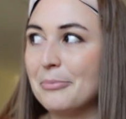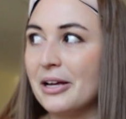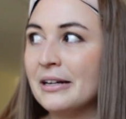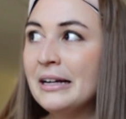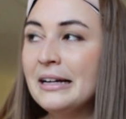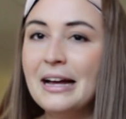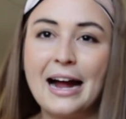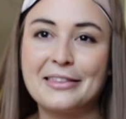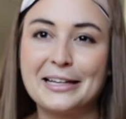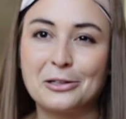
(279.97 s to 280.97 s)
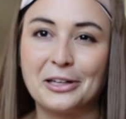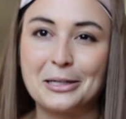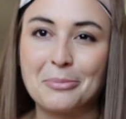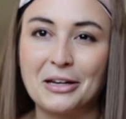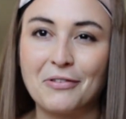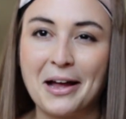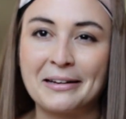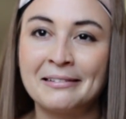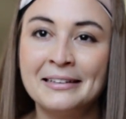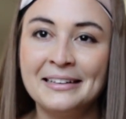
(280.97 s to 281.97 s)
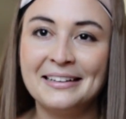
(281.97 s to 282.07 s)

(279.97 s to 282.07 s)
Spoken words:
but I think it'll end up being fine.